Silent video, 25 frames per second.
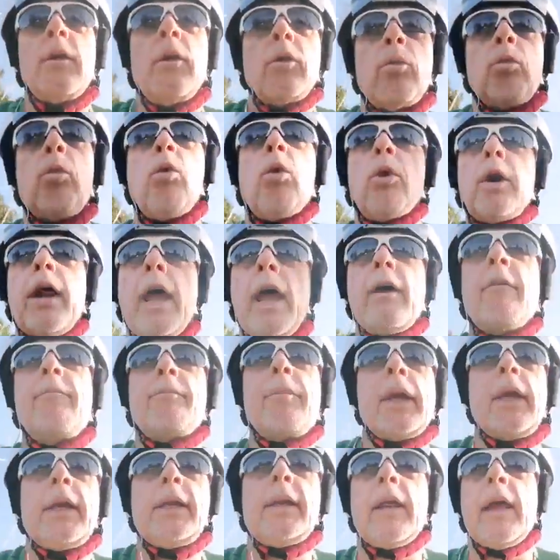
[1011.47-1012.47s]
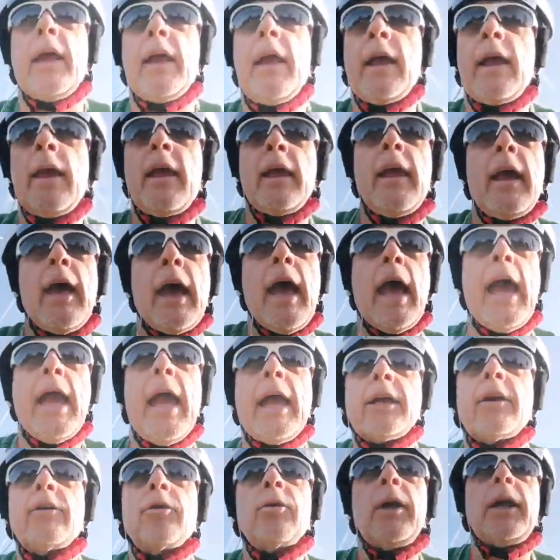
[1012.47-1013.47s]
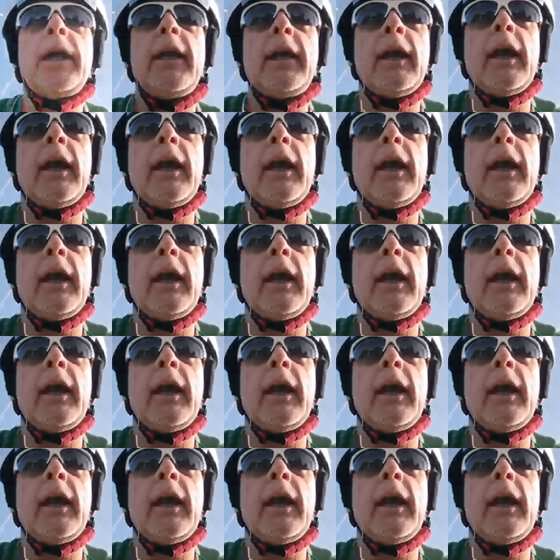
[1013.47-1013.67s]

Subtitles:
would have been angry